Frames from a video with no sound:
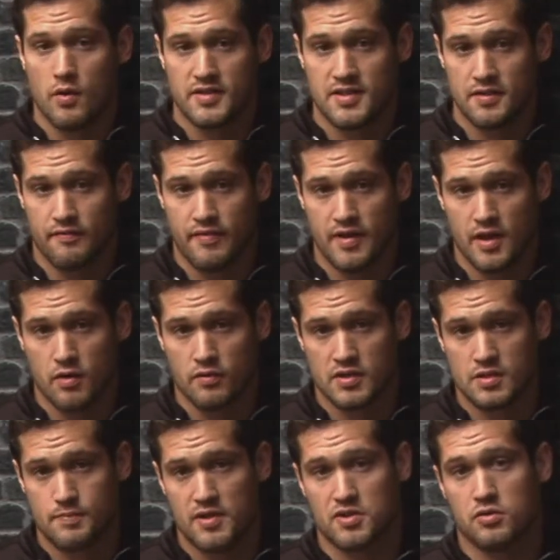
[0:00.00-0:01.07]
I did a video on the
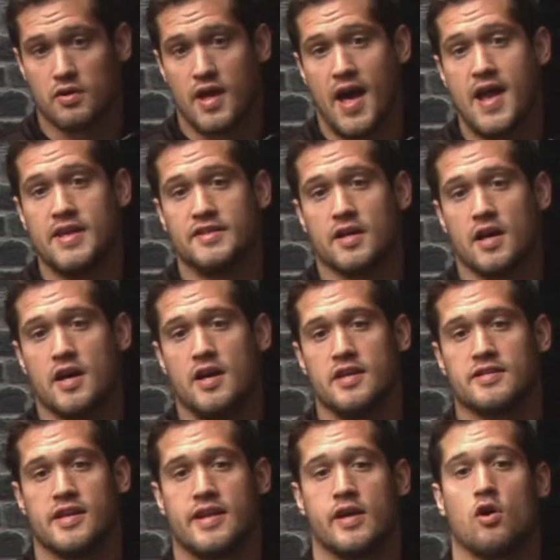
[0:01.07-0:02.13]
Special K
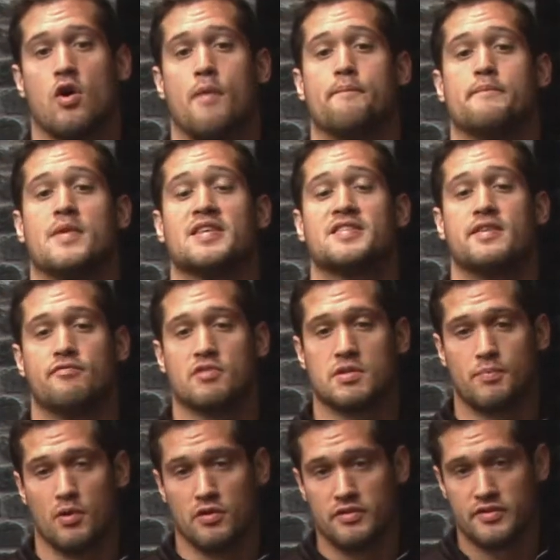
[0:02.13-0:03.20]
diet and it got a massive
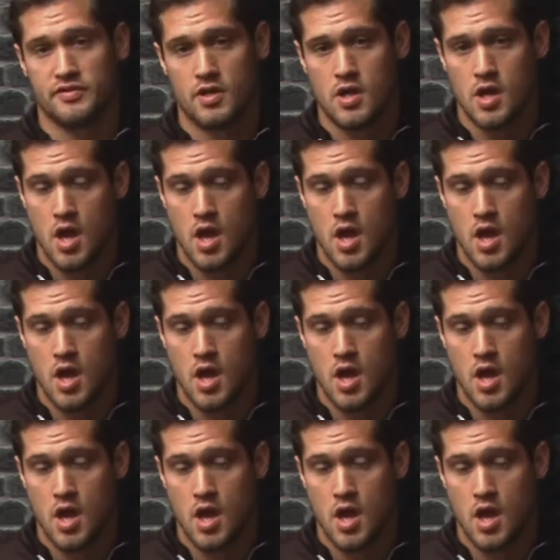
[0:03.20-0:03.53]
response,